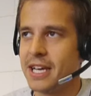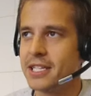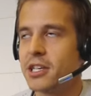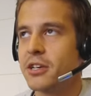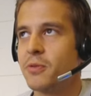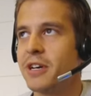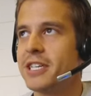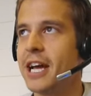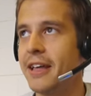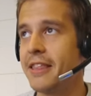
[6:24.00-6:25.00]
That's a good
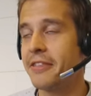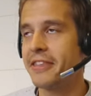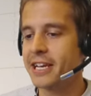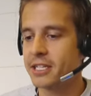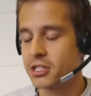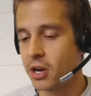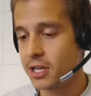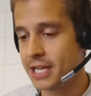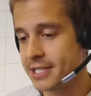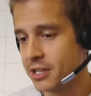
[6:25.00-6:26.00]
question. I, th I, think it
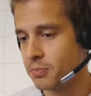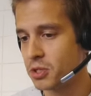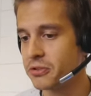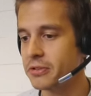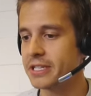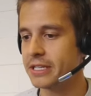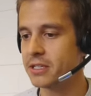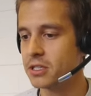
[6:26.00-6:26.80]
started as an opportunity.